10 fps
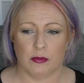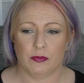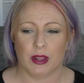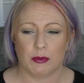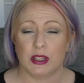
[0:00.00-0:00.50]

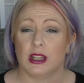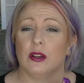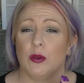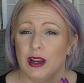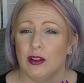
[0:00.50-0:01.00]
that was like a
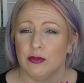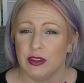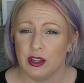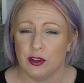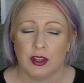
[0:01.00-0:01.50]
quite long
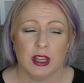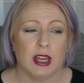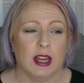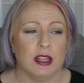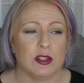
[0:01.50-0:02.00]
video.
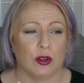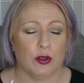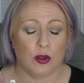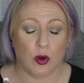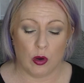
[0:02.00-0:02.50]
So
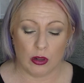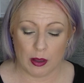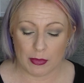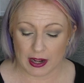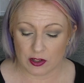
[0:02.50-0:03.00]
all
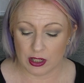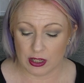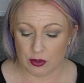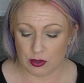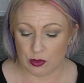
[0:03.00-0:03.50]
I'm actually
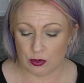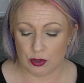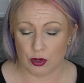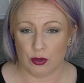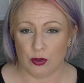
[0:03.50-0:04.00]
going to
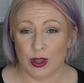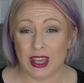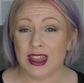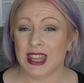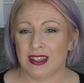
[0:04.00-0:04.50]
show you
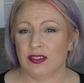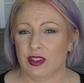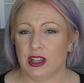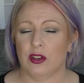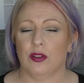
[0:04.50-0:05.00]
in this
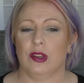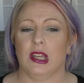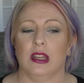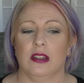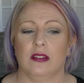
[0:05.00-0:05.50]
video
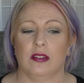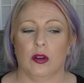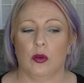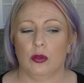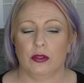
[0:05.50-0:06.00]
is
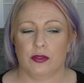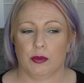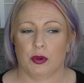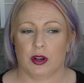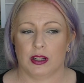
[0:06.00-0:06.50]
all of the
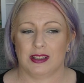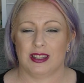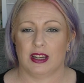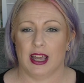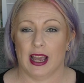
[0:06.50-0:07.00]
products
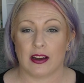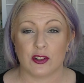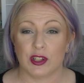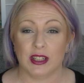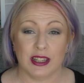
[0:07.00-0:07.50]
that I
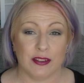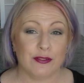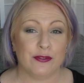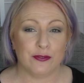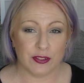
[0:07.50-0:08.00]
actually
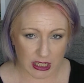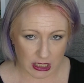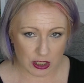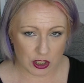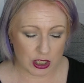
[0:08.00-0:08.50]

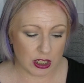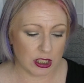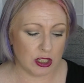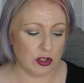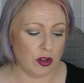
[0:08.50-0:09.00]
finished.
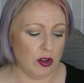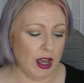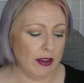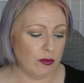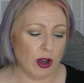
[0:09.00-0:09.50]
So
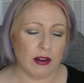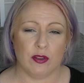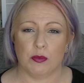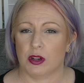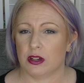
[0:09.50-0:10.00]
I have quite a
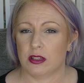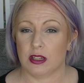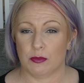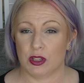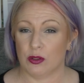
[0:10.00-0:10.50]
few products
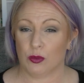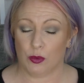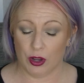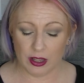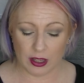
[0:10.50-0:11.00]
that I'm still
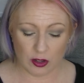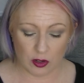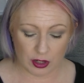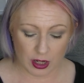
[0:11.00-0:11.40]
working on,